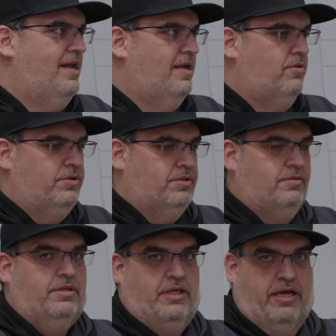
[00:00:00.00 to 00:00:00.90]
And it will
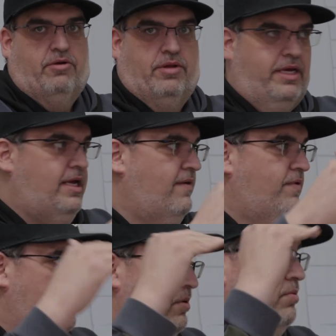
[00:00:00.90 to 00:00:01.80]
literally give
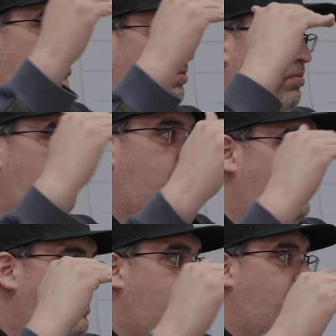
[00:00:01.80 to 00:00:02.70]
you
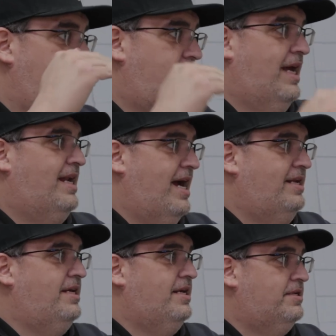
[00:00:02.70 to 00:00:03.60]
10
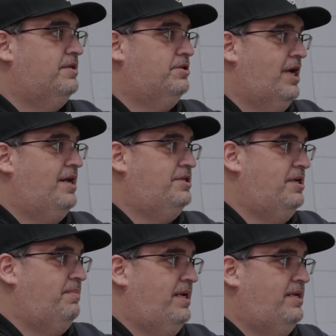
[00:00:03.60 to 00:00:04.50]
ideas in
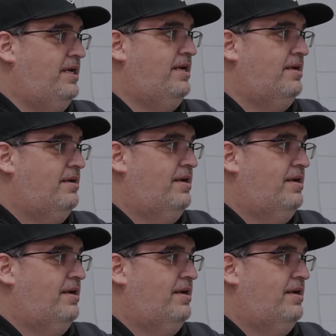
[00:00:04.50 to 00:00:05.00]
ChatGPT.